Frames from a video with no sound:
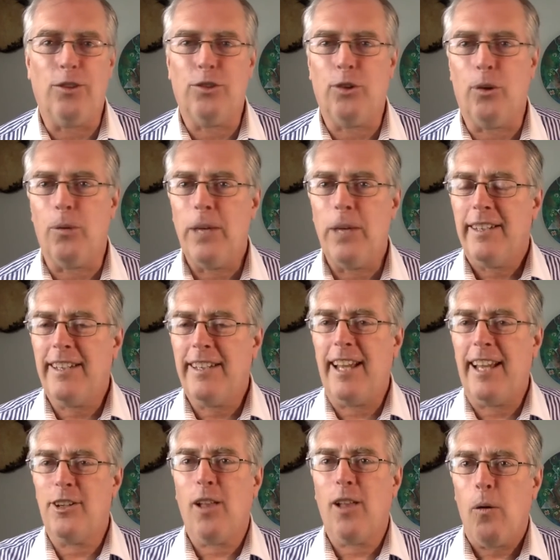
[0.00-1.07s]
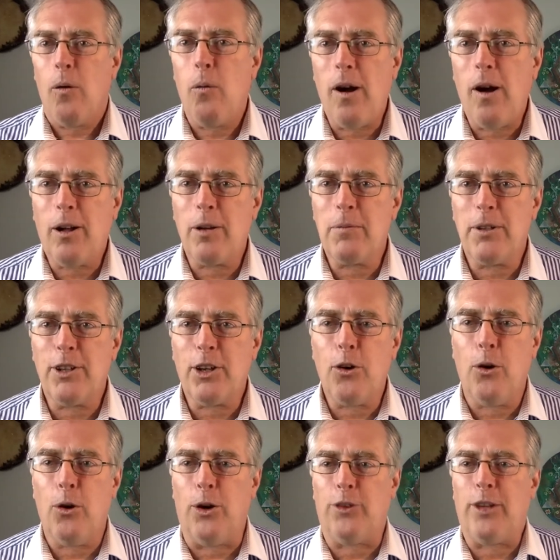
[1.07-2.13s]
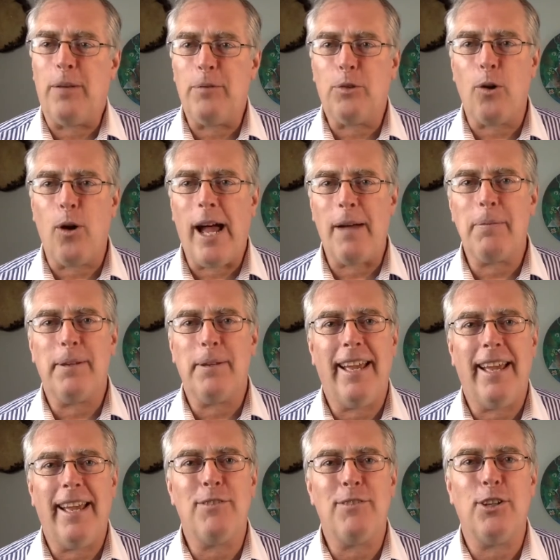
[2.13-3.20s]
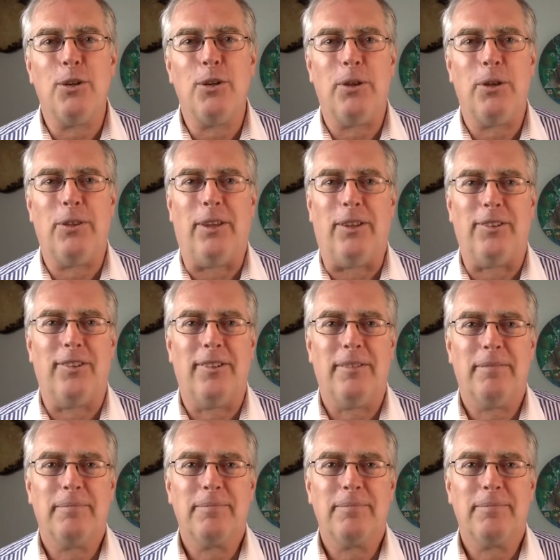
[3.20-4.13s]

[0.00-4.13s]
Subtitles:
So, Daniel, welcome to the course. I'm so happy to have you here with us.